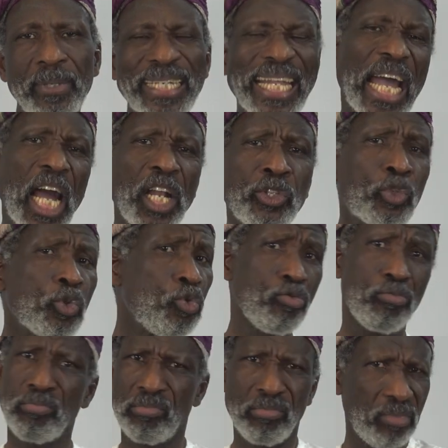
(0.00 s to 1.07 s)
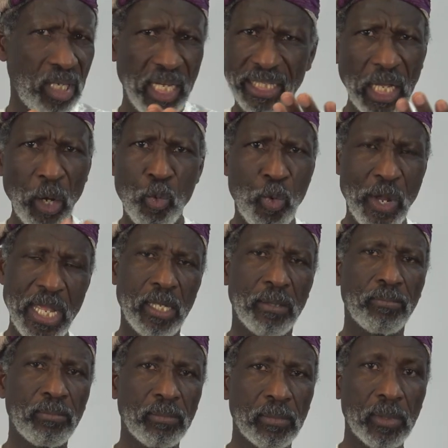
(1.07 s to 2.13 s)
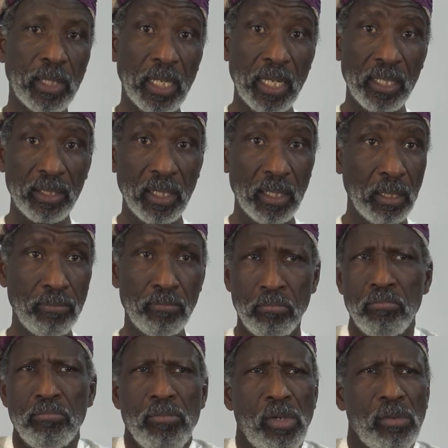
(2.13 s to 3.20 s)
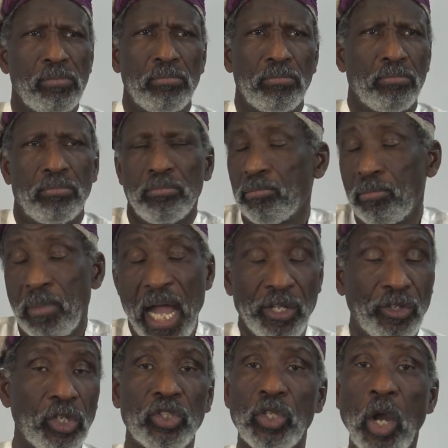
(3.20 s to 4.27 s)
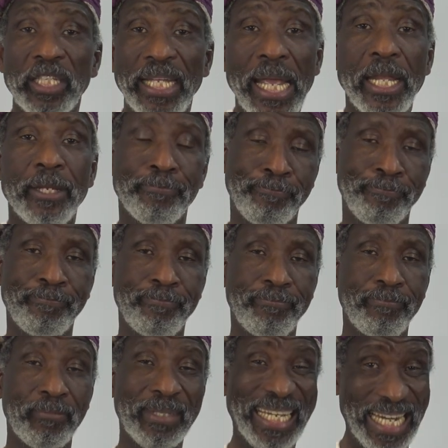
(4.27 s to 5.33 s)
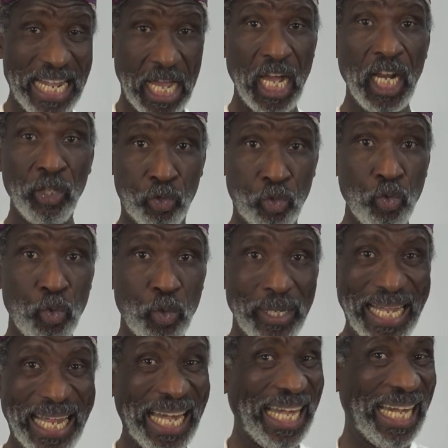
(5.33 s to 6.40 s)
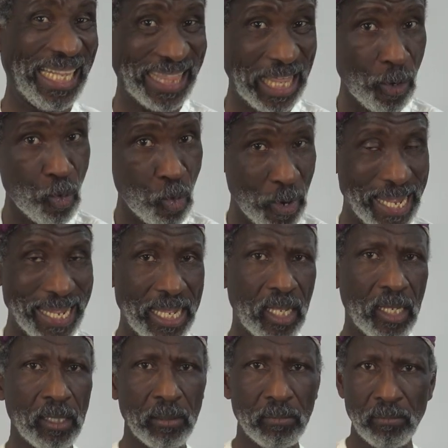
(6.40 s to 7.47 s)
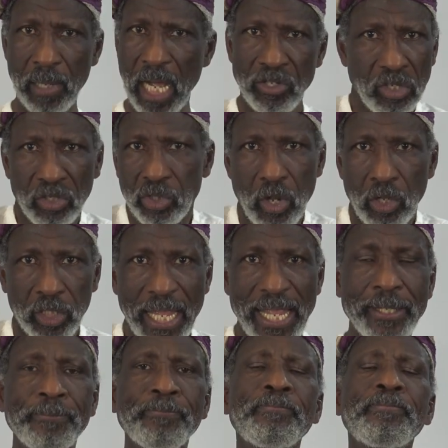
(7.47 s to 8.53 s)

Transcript: Dakhaltu litawi. You can see, oh, I just got in. Dakhaltu litawi. I just got in.